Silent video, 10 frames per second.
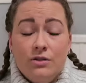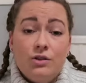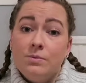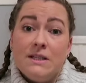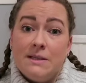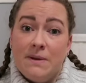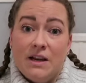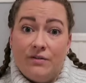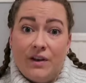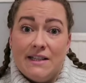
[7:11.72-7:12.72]
nobody's
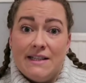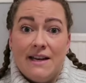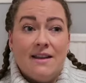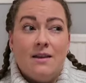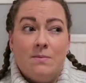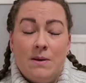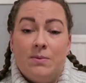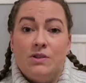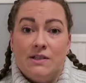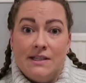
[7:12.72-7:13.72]
perfect, and I think
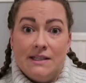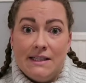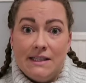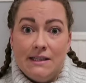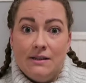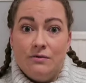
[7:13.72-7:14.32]
people just need to